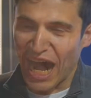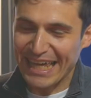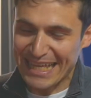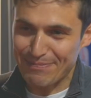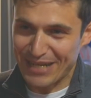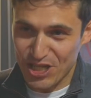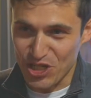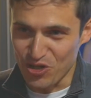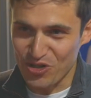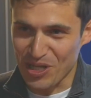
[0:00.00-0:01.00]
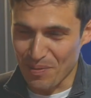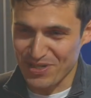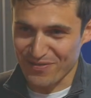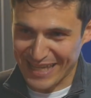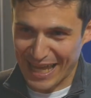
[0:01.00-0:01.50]
I think there's been a huge
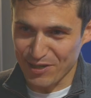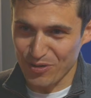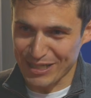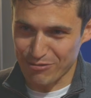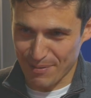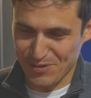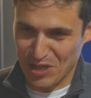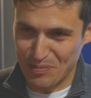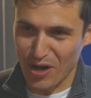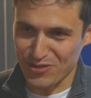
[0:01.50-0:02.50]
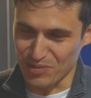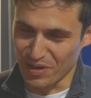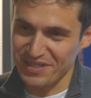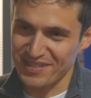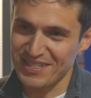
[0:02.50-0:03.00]
numbers of scandals in crypto in the past few
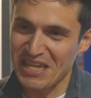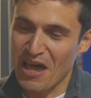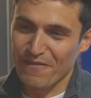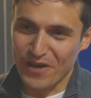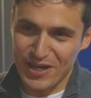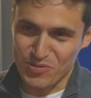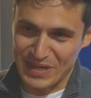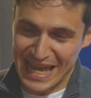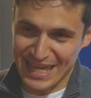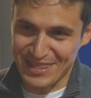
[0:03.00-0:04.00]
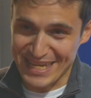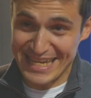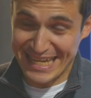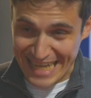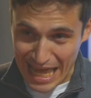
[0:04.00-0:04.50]
months. First, we had the
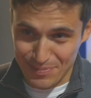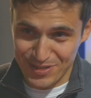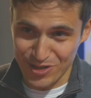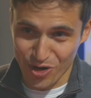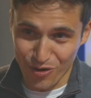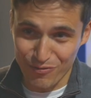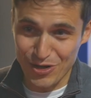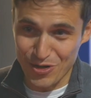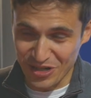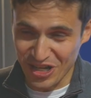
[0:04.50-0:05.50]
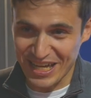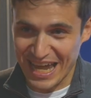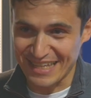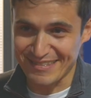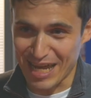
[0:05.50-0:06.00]
collapse of Luna
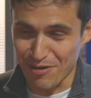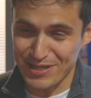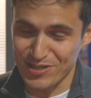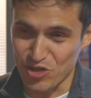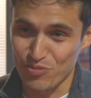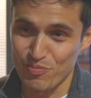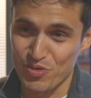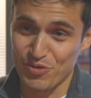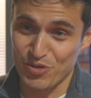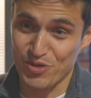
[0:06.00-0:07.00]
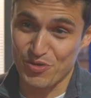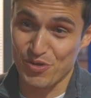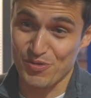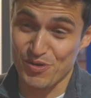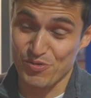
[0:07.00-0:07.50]
and Terra, so the,
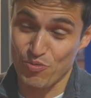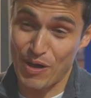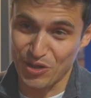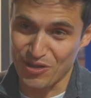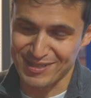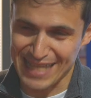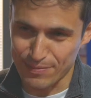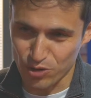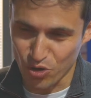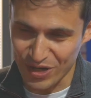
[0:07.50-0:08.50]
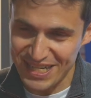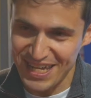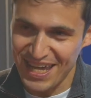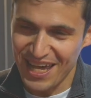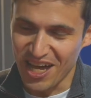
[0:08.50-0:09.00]
the, the, the well-known stablecoin.
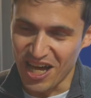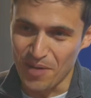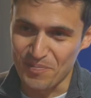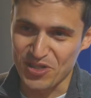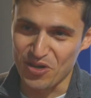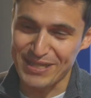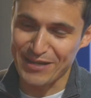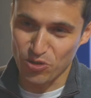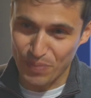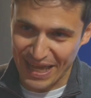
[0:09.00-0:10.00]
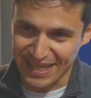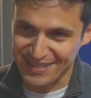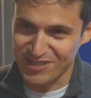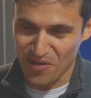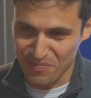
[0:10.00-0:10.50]
Um, so central
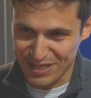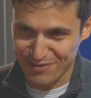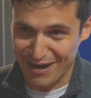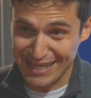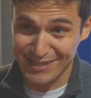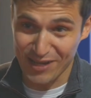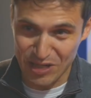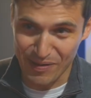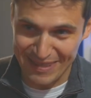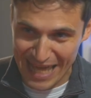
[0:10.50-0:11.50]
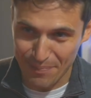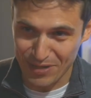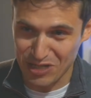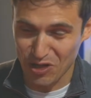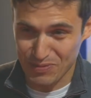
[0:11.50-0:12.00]
banks, governments are very concerned about that
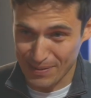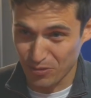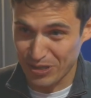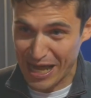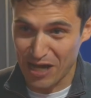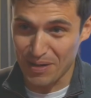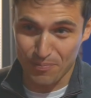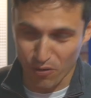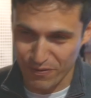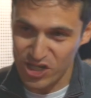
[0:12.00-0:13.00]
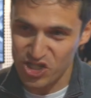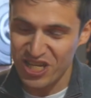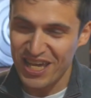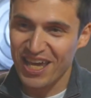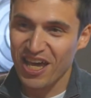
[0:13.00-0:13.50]
because lots of people are now impoverished.
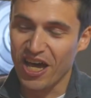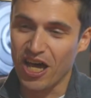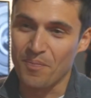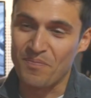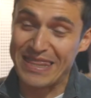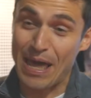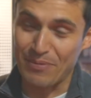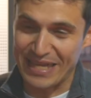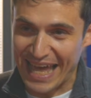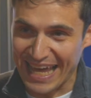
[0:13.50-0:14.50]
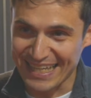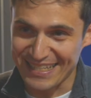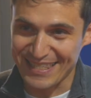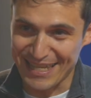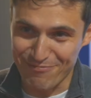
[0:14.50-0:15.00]
Um, then we
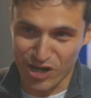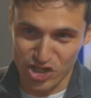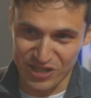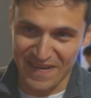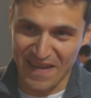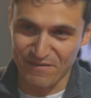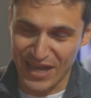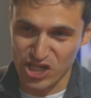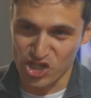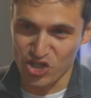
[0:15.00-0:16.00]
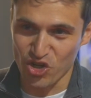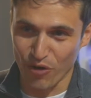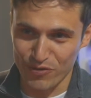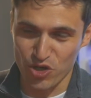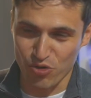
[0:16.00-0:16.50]
had the Russian invasion
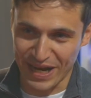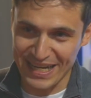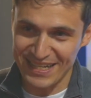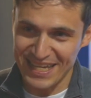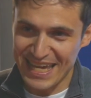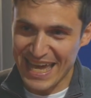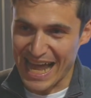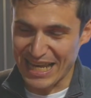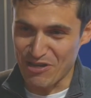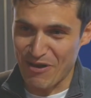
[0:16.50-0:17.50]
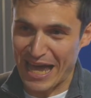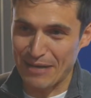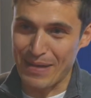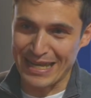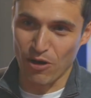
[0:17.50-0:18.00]
of Ukraine, and you
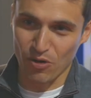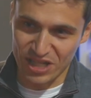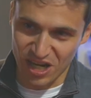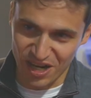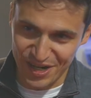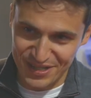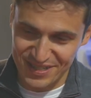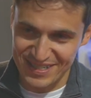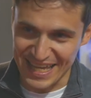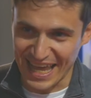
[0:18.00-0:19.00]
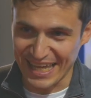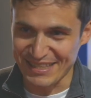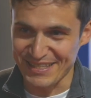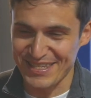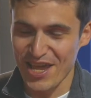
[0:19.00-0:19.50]
had many oligarchs
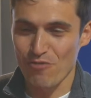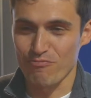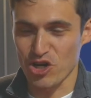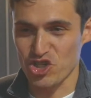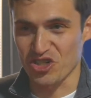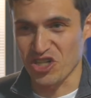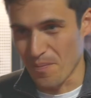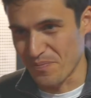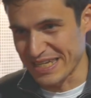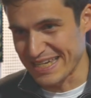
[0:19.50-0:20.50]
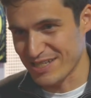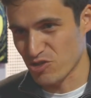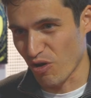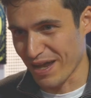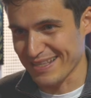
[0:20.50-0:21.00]
and Russian companies
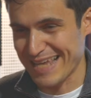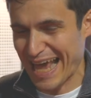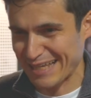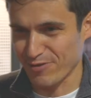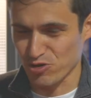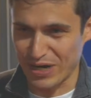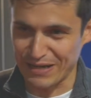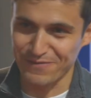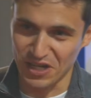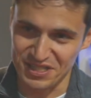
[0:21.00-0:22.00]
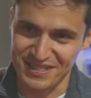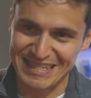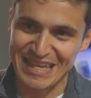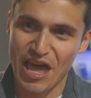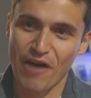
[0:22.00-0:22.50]
trying to exfiltrate
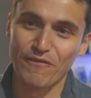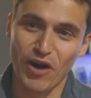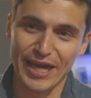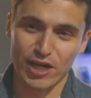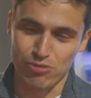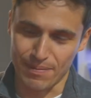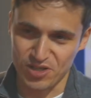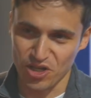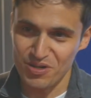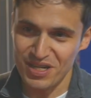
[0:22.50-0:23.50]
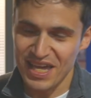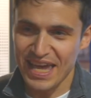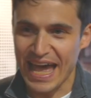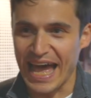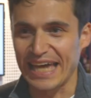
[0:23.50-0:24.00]
funds via crypto.
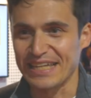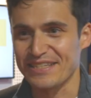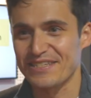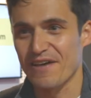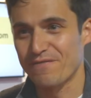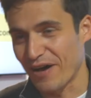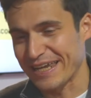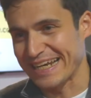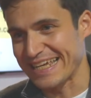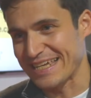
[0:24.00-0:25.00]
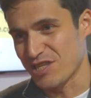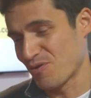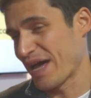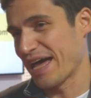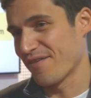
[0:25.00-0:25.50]
And finally,
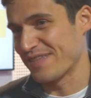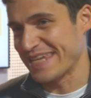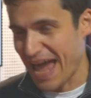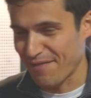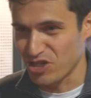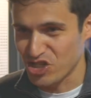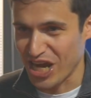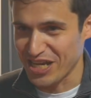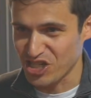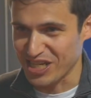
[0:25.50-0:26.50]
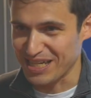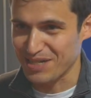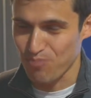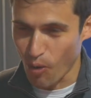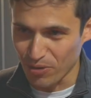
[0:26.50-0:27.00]
you have the ever-changing
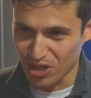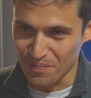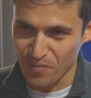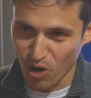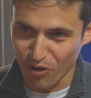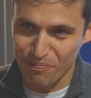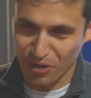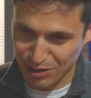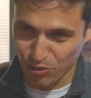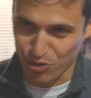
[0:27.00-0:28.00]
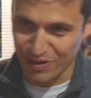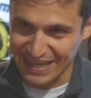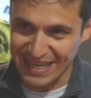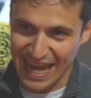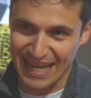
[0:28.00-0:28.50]
problem of money
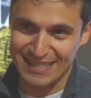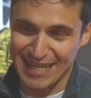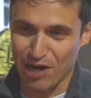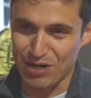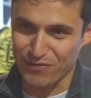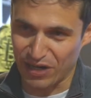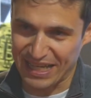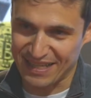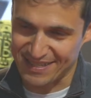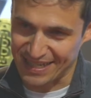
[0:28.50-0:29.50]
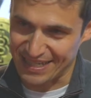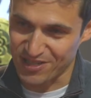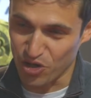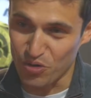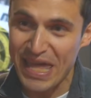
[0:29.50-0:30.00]
laundering and terrorist financing.
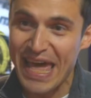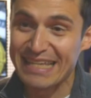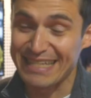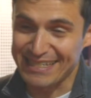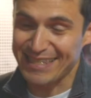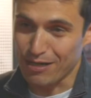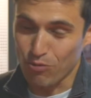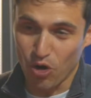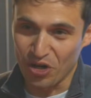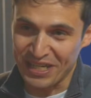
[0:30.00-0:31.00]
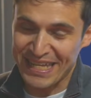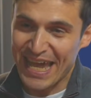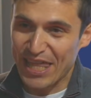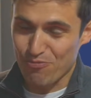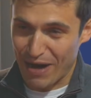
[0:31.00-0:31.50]
So since day one,
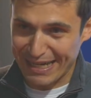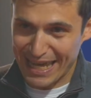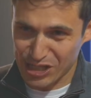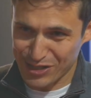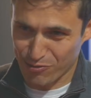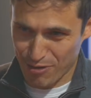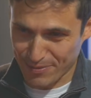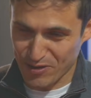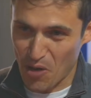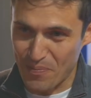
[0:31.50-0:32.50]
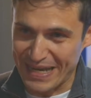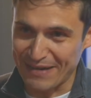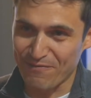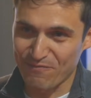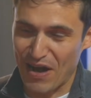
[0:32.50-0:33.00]
the regulations of crypto have
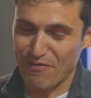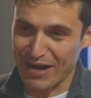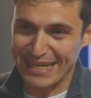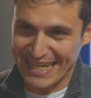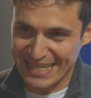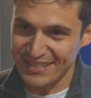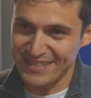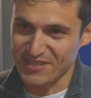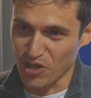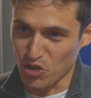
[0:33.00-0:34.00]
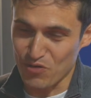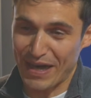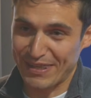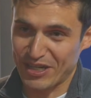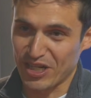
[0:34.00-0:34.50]
been very, very lenient. So you've
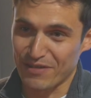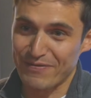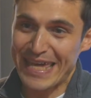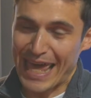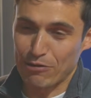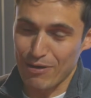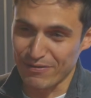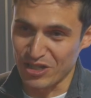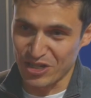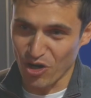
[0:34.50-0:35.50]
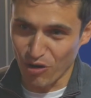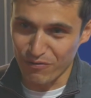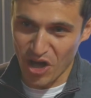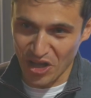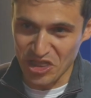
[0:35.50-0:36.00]
had the kind of equivalent
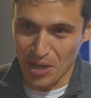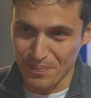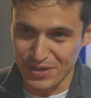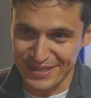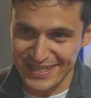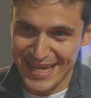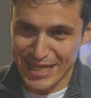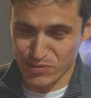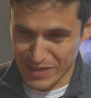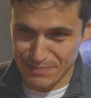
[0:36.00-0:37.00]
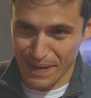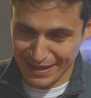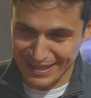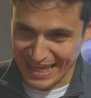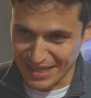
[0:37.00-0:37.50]
of unnumbered Swiss
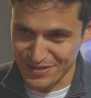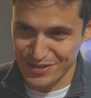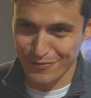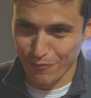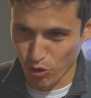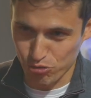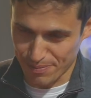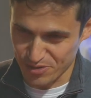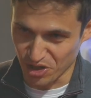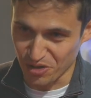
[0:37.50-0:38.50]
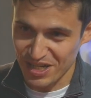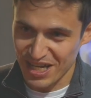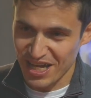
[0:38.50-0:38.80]
bank accounts for crypto.